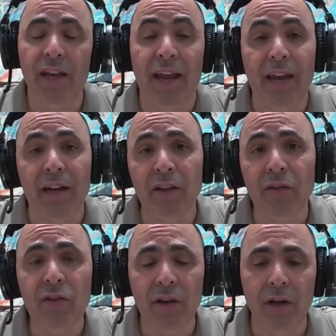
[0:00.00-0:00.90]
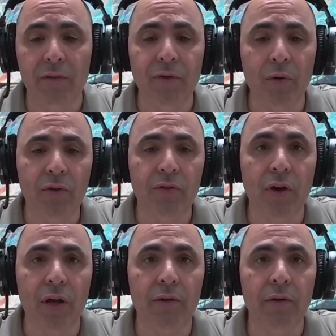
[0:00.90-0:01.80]
and analyst. I focus
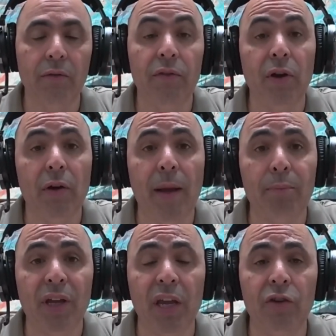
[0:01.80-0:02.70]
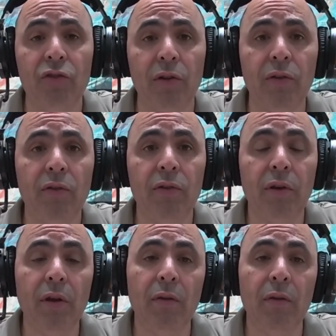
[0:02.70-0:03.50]
on VR applications,